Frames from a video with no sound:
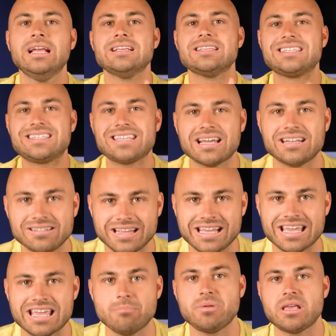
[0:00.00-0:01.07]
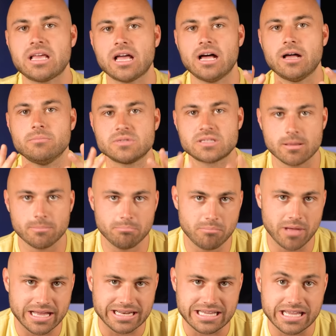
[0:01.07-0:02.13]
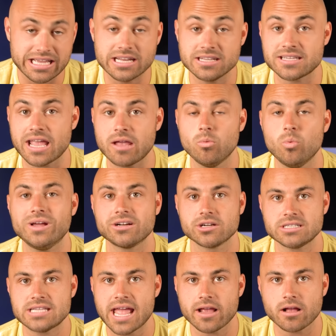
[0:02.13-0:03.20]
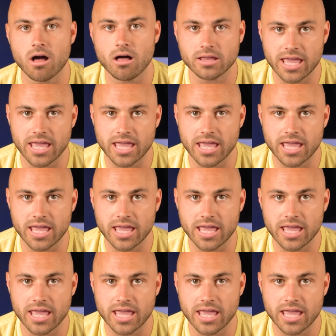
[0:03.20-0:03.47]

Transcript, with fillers: suddenly it becomes money. It is a winner take all